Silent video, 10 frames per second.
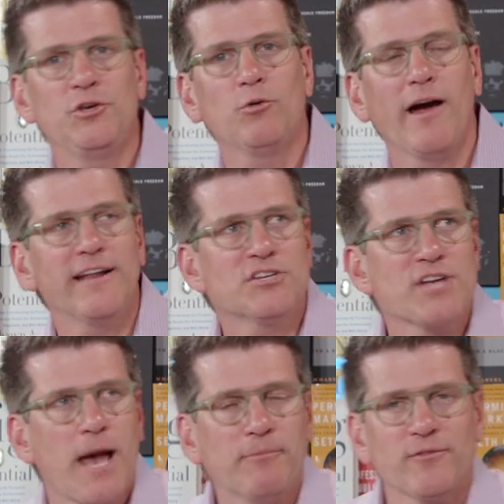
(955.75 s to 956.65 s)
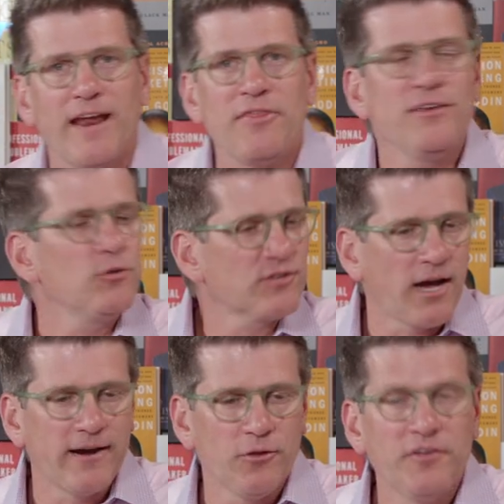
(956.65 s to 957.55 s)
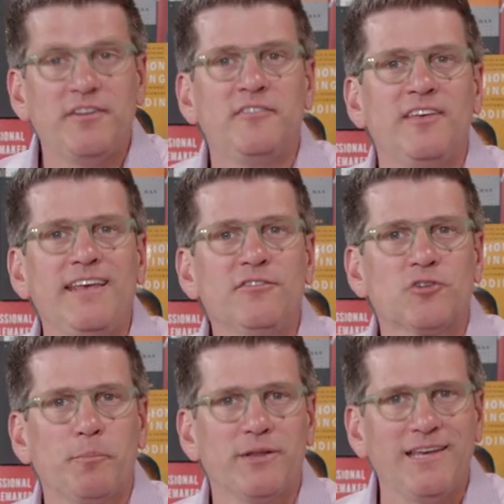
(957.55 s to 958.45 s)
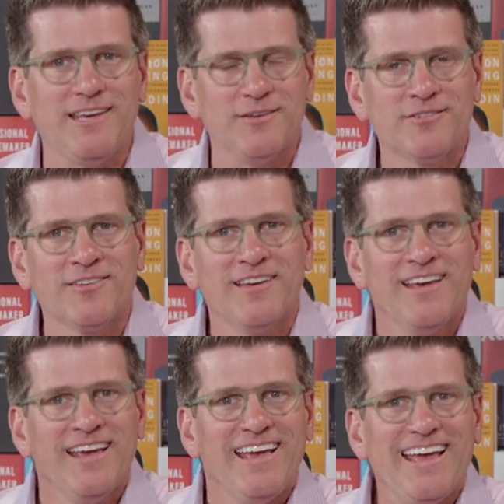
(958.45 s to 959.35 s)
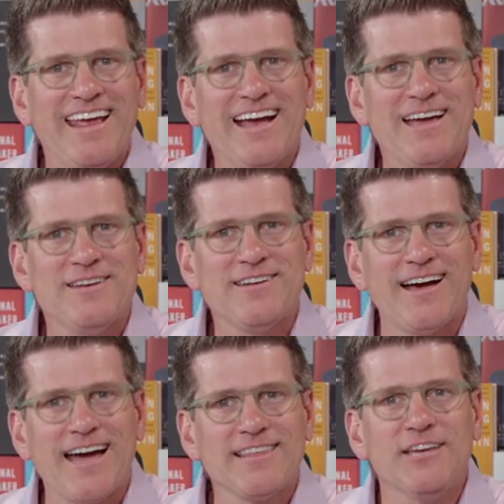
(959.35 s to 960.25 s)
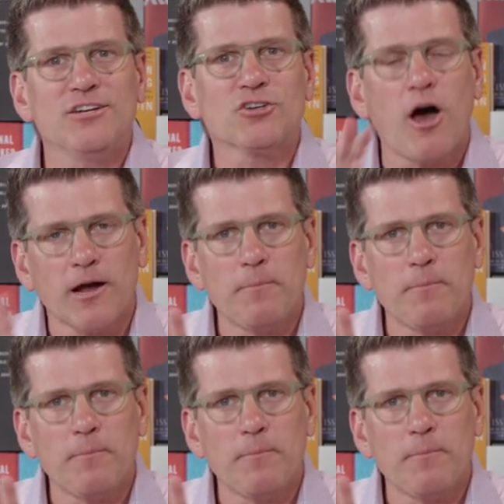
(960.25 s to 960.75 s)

you write a chapter that I think you titled The Disease to Please. And uh, I'd like you to talk